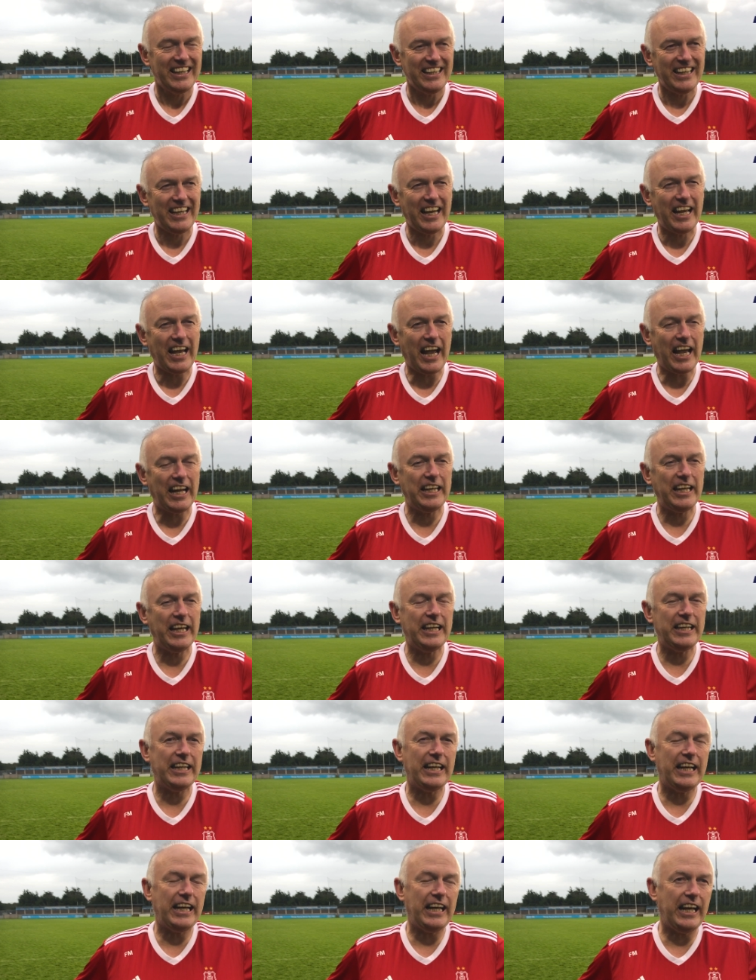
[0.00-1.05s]
yeah and
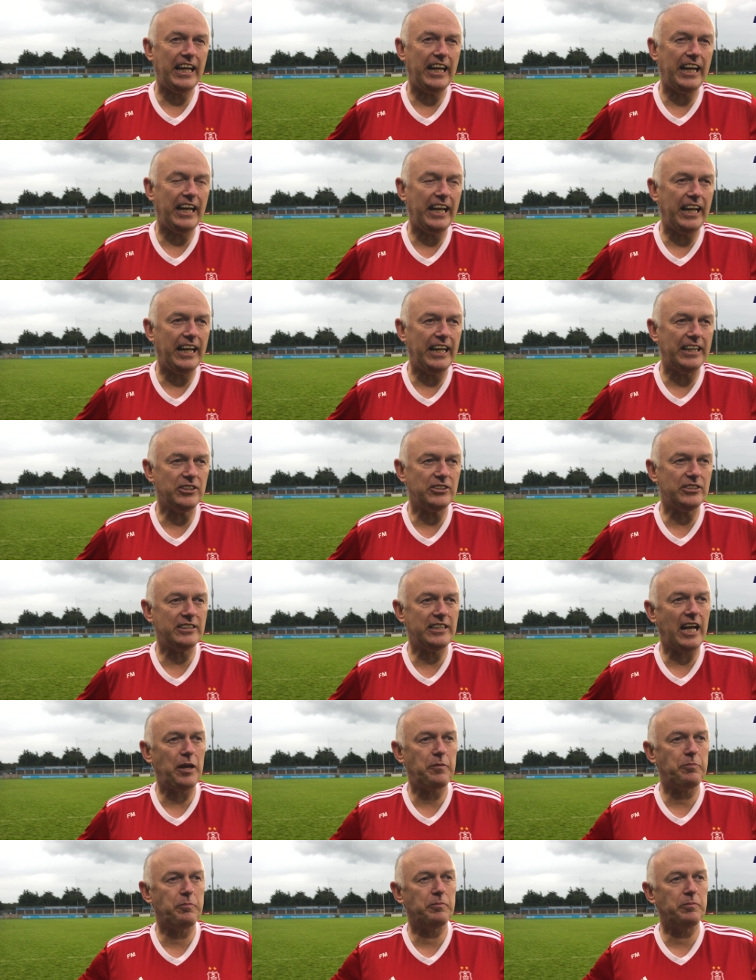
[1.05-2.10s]
it, it, it doesn't
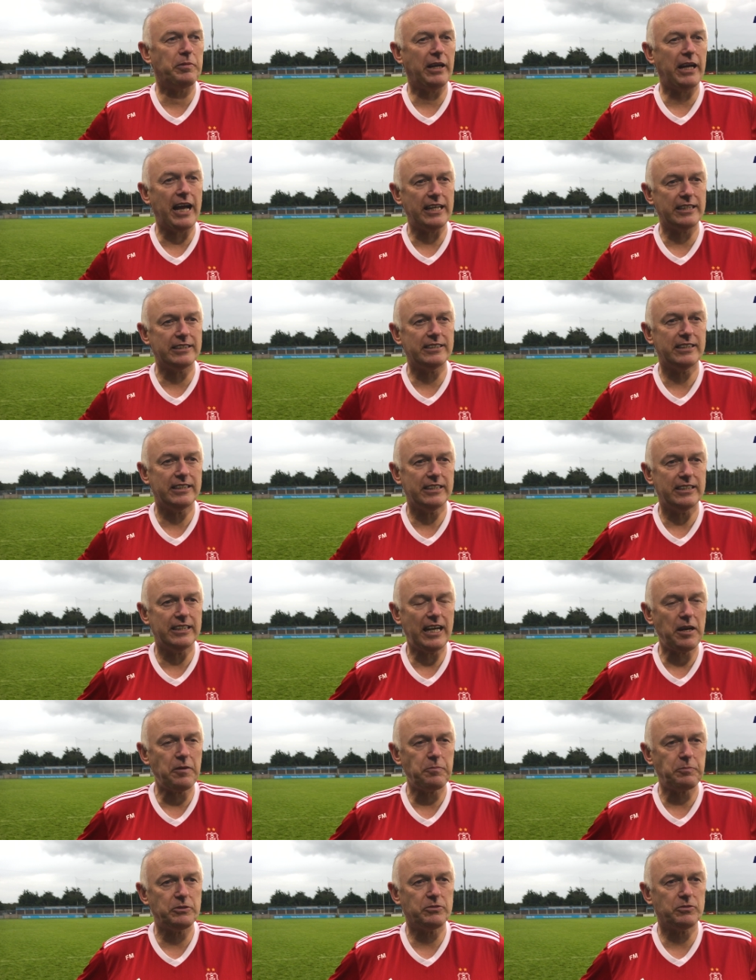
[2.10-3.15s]
happen by accident it
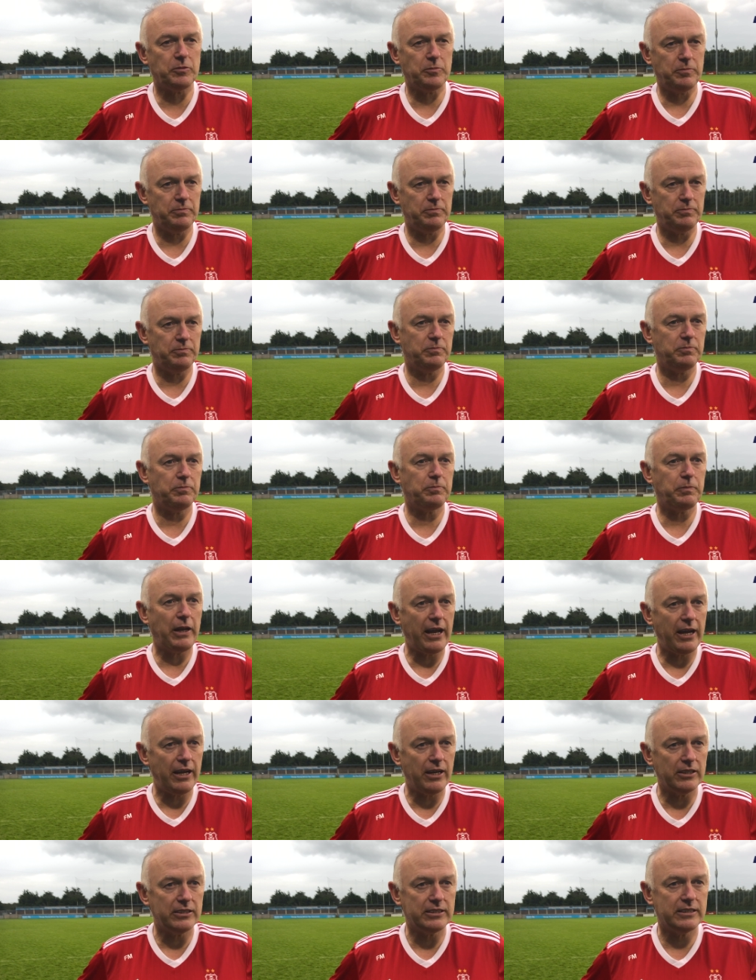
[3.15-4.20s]
happens from
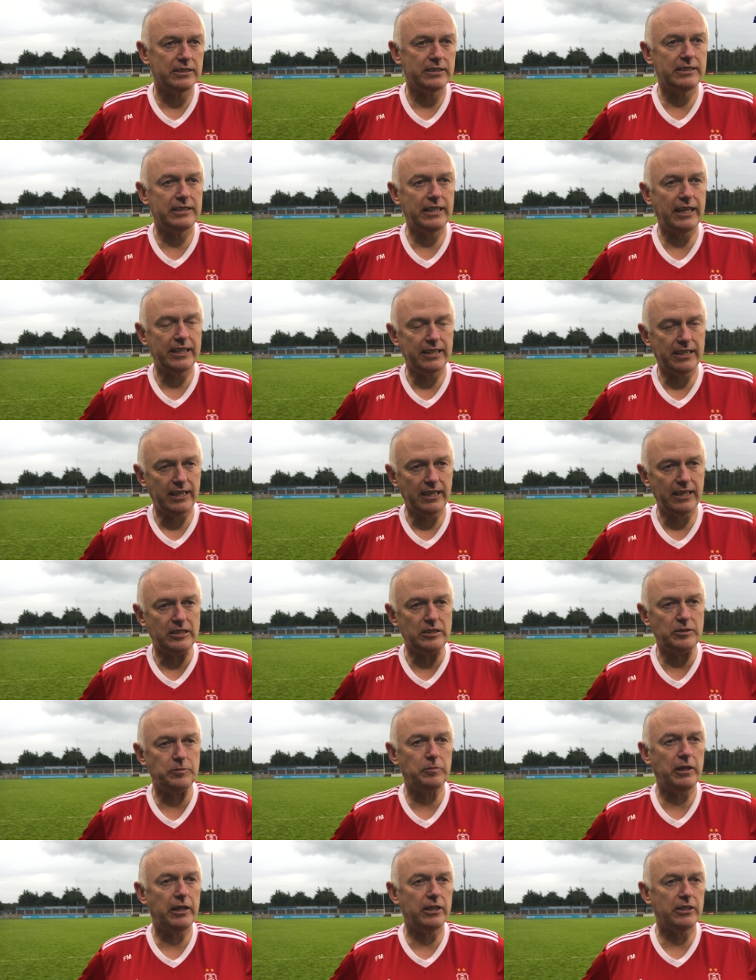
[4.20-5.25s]
players
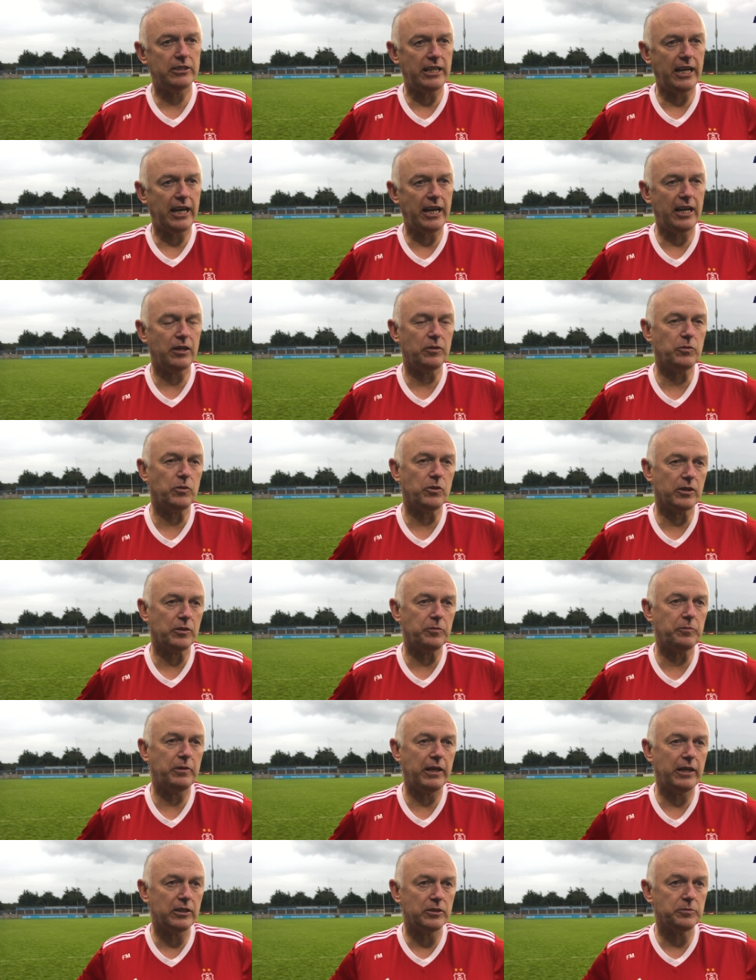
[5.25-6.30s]
dedication players hard work
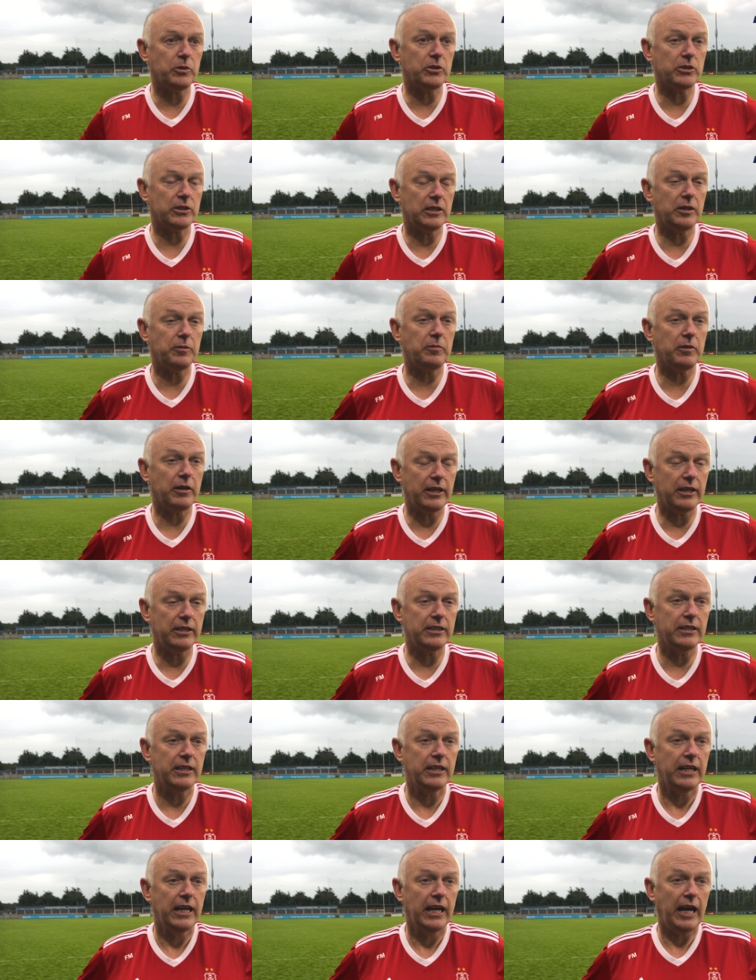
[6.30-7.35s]
and players putting their mind
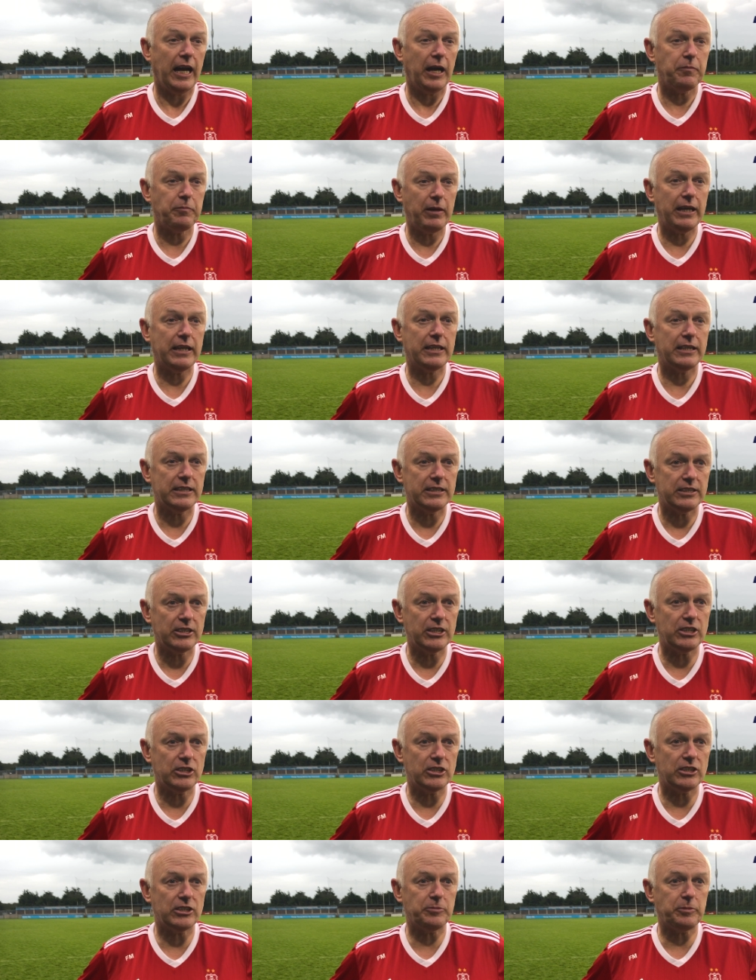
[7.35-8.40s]
and making
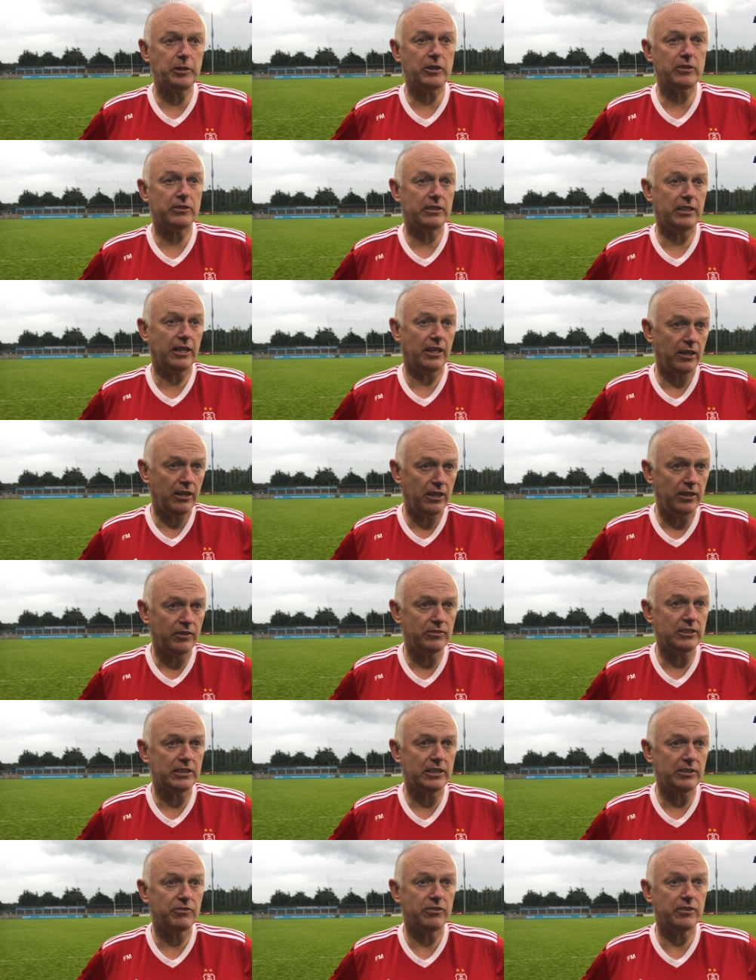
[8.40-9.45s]
decisions about their lives
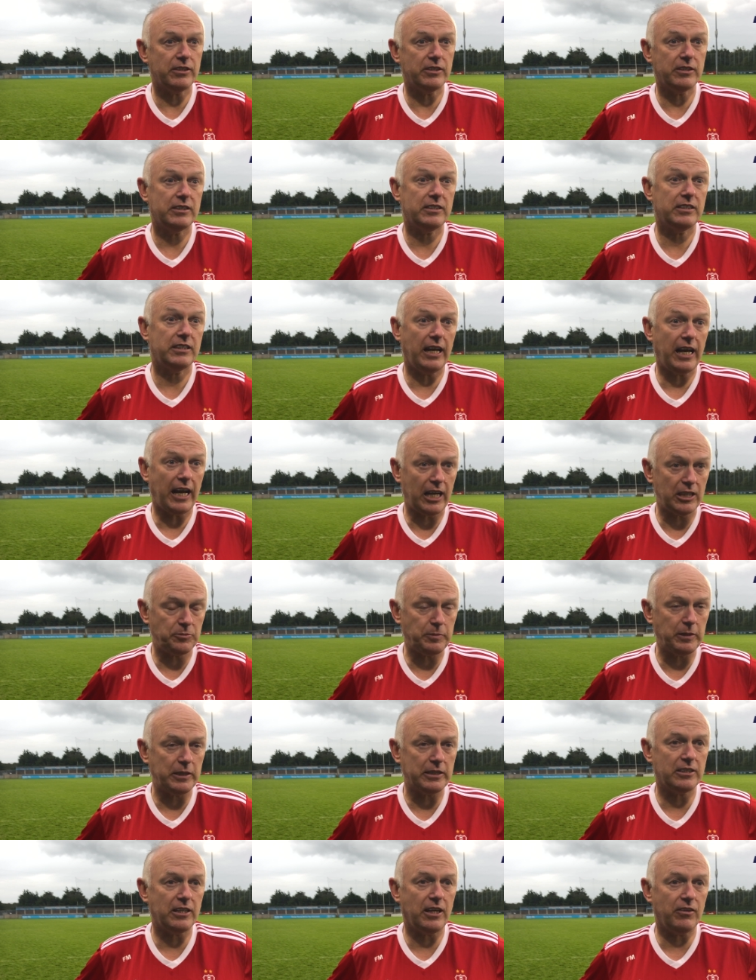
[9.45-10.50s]
and different
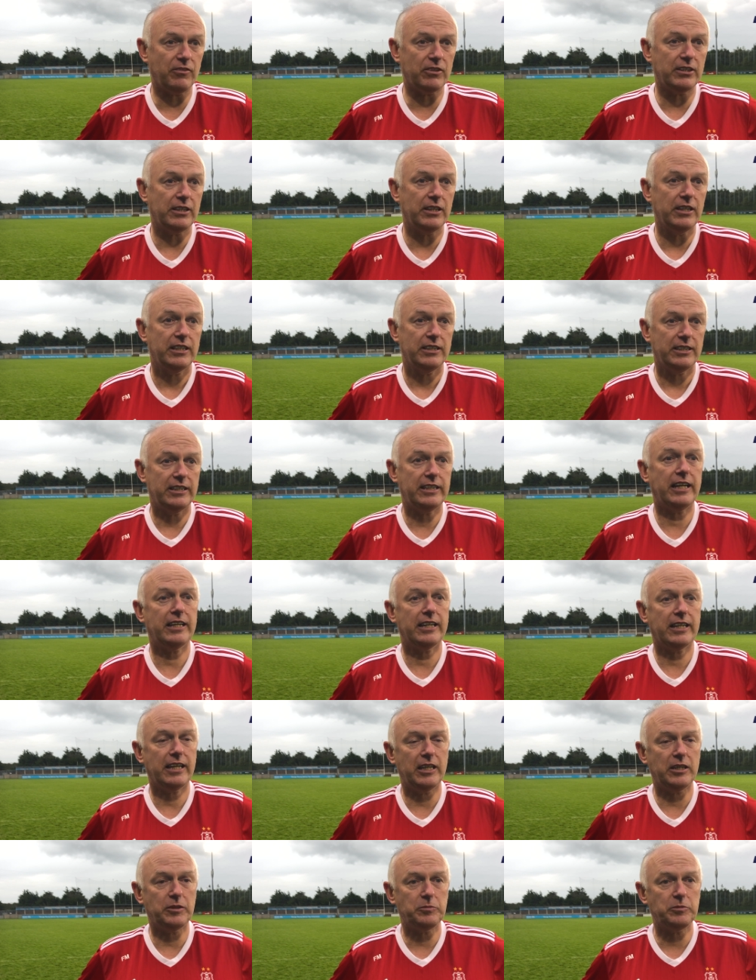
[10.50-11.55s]
aspects of it to
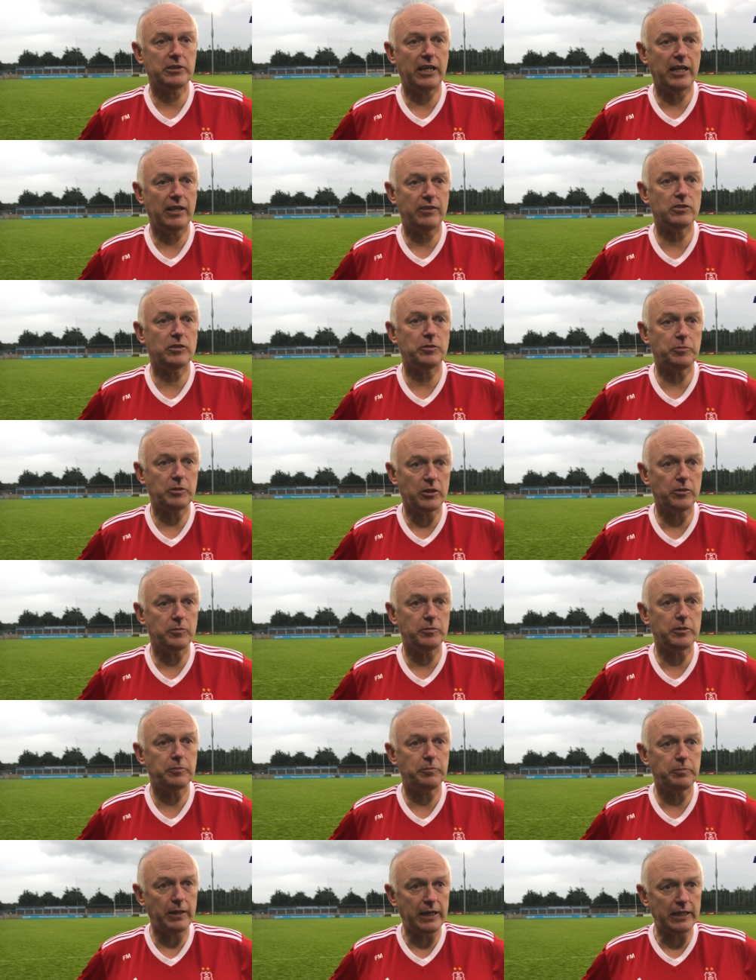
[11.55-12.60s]
dedicate themselves to
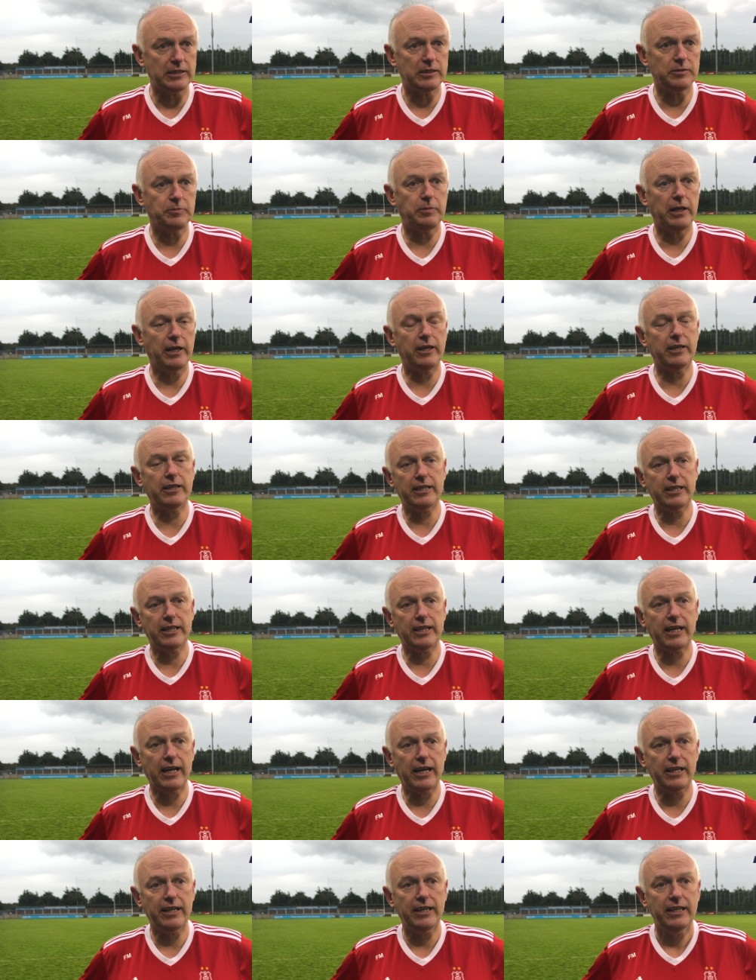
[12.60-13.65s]
becoming the best player that they
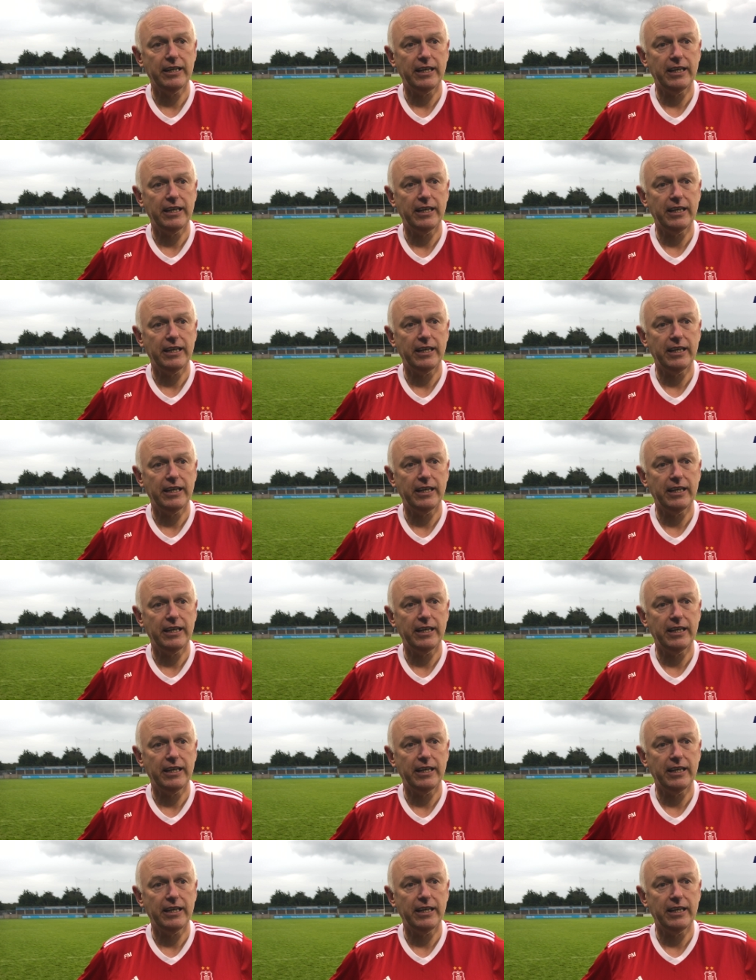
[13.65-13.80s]
can